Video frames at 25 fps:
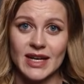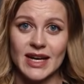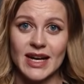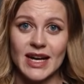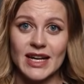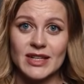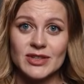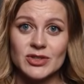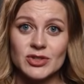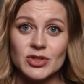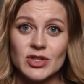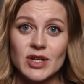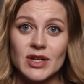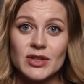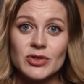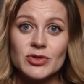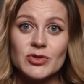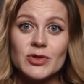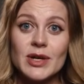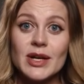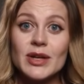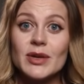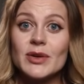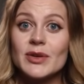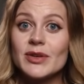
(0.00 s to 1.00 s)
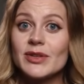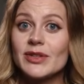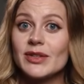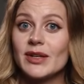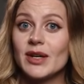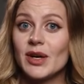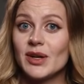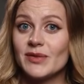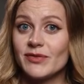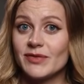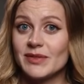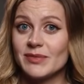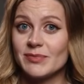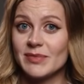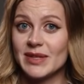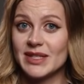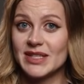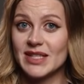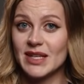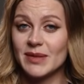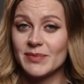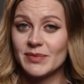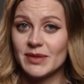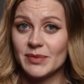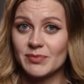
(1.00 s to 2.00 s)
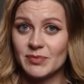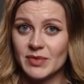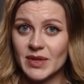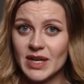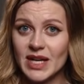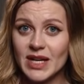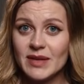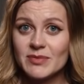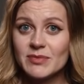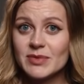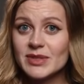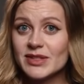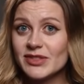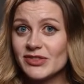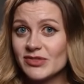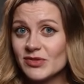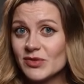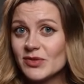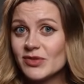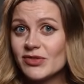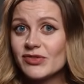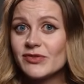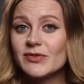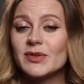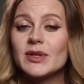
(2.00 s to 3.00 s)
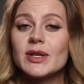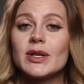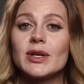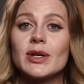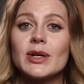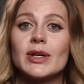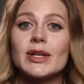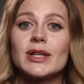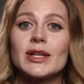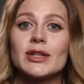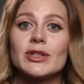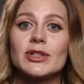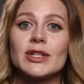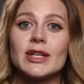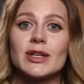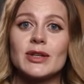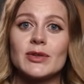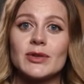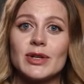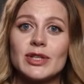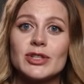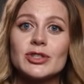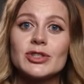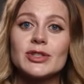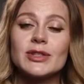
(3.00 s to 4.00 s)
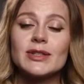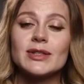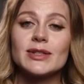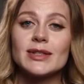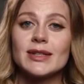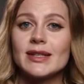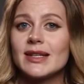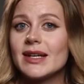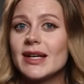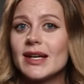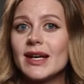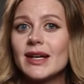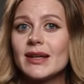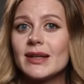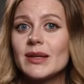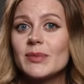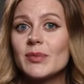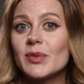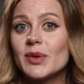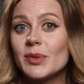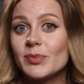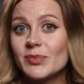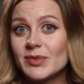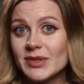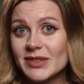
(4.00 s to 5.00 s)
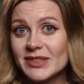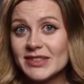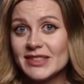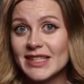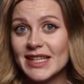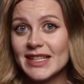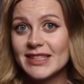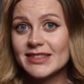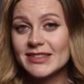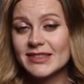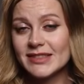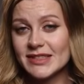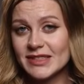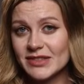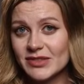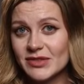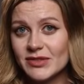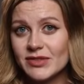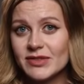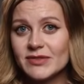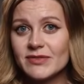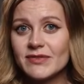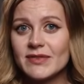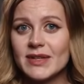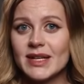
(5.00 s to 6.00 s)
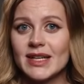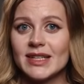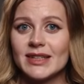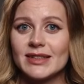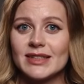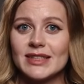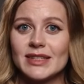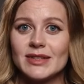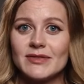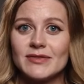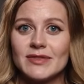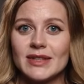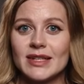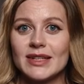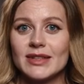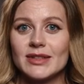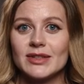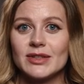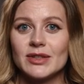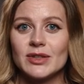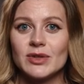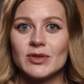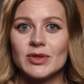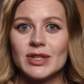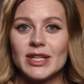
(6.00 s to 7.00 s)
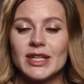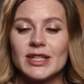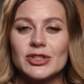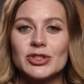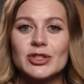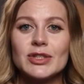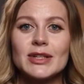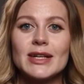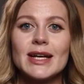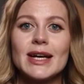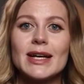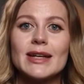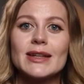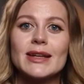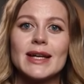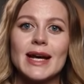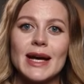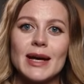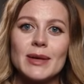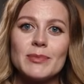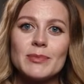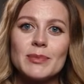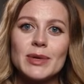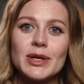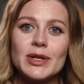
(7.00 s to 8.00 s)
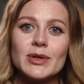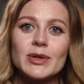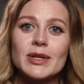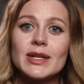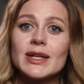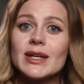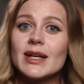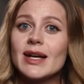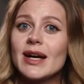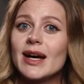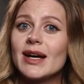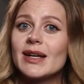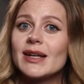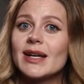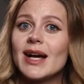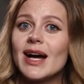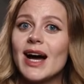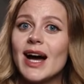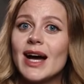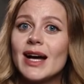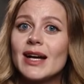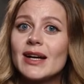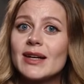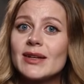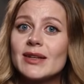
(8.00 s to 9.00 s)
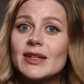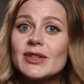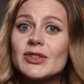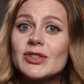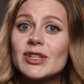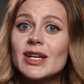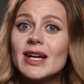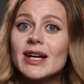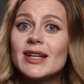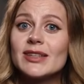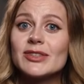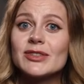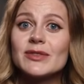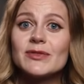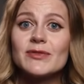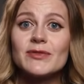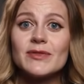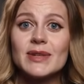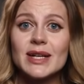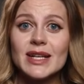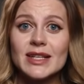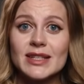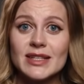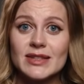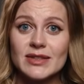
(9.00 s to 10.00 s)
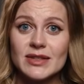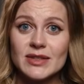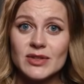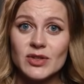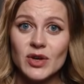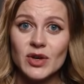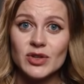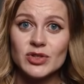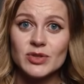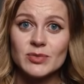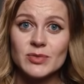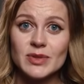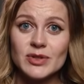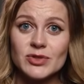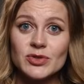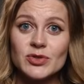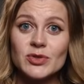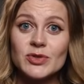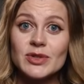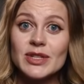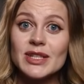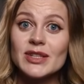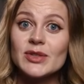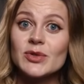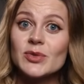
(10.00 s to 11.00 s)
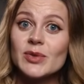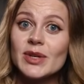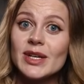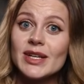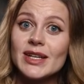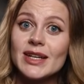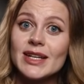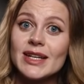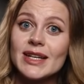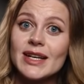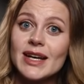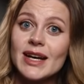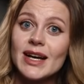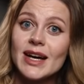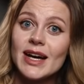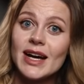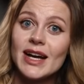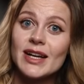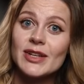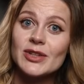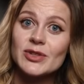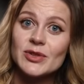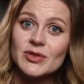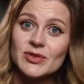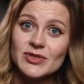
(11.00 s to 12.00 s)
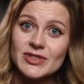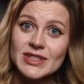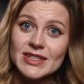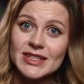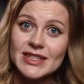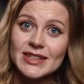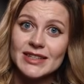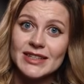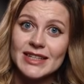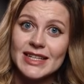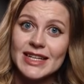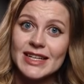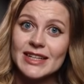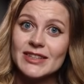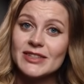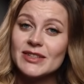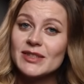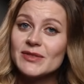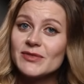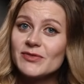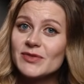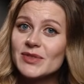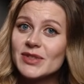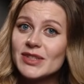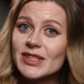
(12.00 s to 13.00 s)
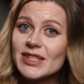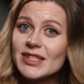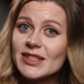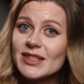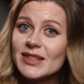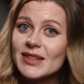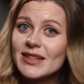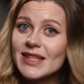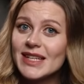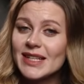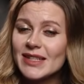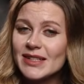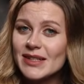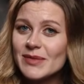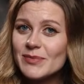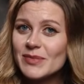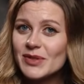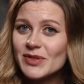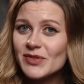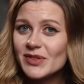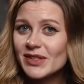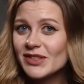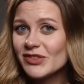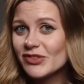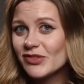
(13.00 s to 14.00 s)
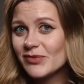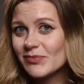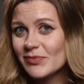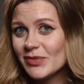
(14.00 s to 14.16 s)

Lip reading: and church records often become the primary source for earlier generations. The more precisely you define the event, location, and time period, the higher the chance of finding the document you need quickly and using it later for legal and immigration